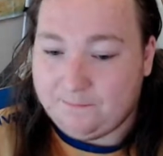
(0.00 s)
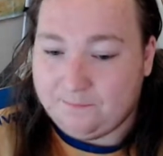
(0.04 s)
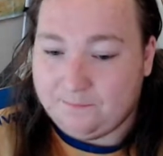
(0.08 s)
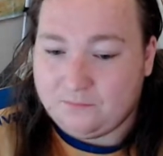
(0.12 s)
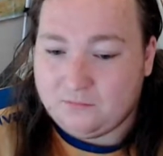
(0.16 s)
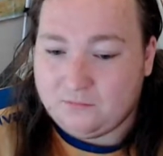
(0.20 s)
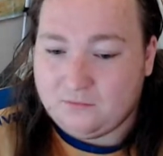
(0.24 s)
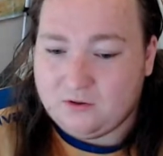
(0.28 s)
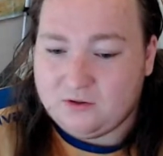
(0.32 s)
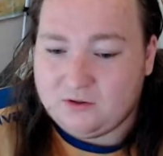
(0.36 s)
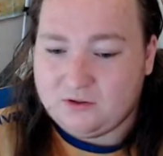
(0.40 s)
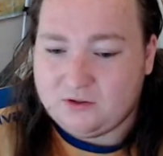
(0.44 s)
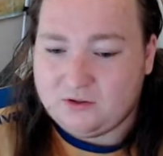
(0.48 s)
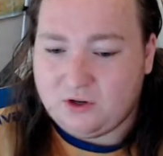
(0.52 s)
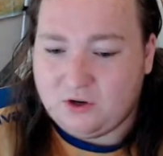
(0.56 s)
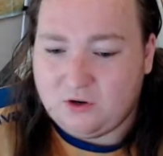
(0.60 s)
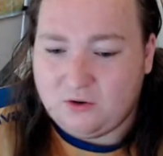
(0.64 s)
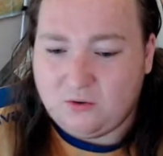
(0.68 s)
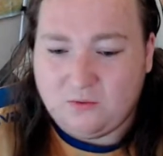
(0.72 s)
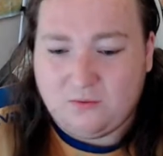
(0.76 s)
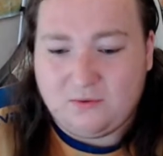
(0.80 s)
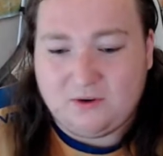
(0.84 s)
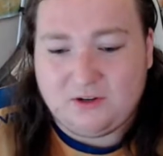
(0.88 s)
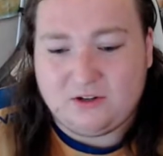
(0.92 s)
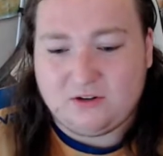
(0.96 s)
So
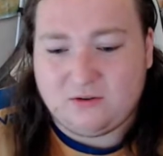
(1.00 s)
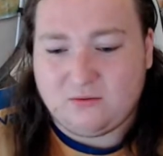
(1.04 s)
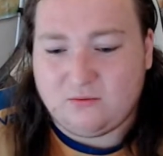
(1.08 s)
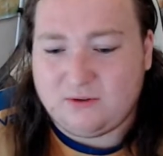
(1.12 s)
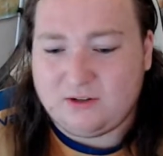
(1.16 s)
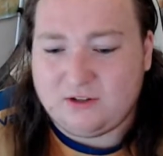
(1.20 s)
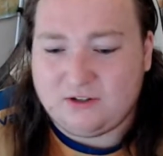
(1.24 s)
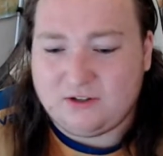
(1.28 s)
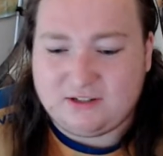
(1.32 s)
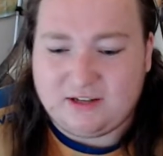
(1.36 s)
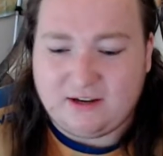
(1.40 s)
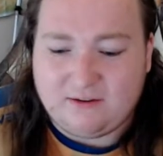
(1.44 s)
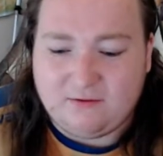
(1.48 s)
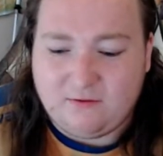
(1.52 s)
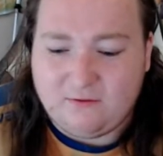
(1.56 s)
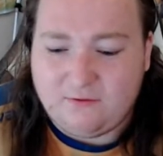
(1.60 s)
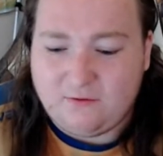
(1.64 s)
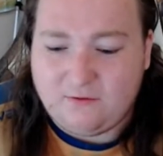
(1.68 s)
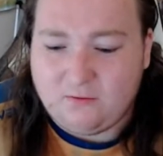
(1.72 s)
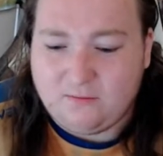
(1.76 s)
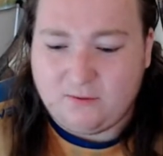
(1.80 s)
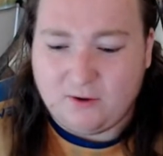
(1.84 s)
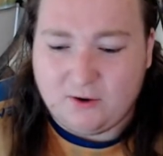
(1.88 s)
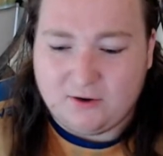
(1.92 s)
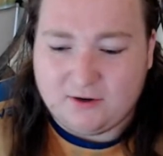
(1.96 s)
we just have a few
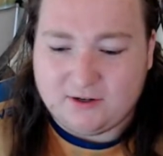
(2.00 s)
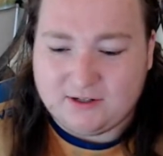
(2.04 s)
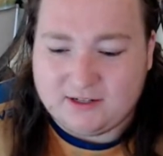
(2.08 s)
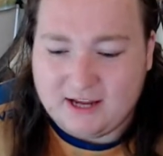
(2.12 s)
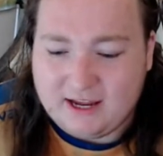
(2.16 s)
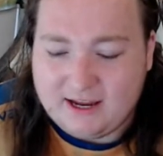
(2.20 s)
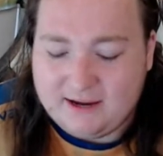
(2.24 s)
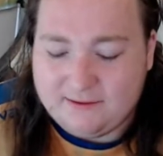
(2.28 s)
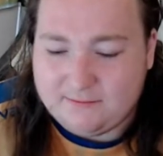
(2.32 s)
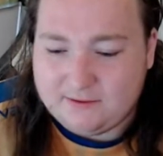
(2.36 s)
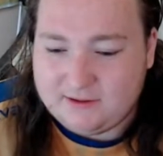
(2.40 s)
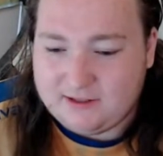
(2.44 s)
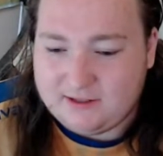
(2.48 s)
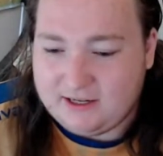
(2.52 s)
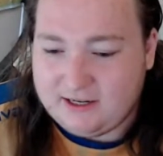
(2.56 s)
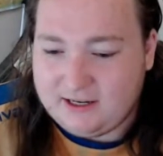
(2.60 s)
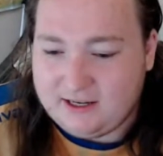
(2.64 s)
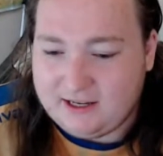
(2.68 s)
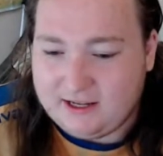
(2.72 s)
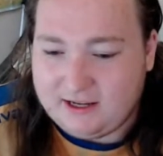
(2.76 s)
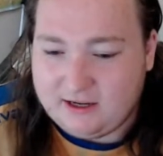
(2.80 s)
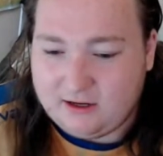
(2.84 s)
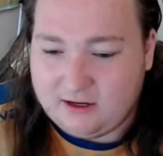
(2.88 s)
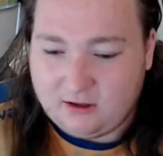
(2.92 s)
bonus games in there,